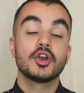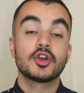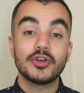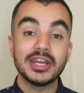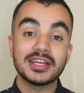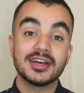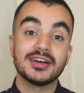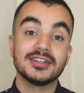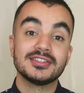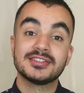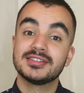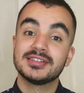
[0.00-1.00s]
Credit
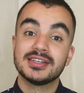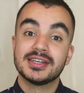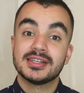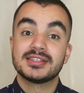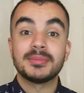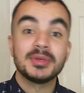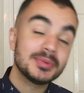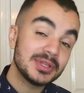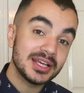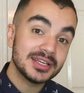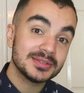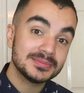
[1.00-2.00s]
cards. Some people
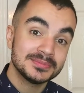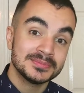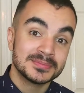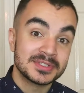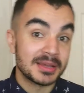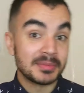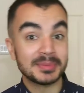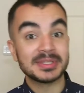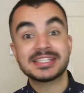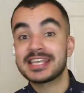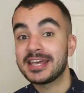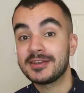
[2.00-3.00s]
like them, some people are
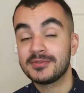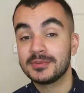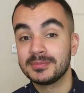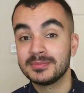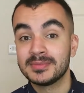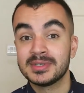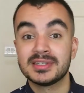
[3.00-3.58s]
scared of them,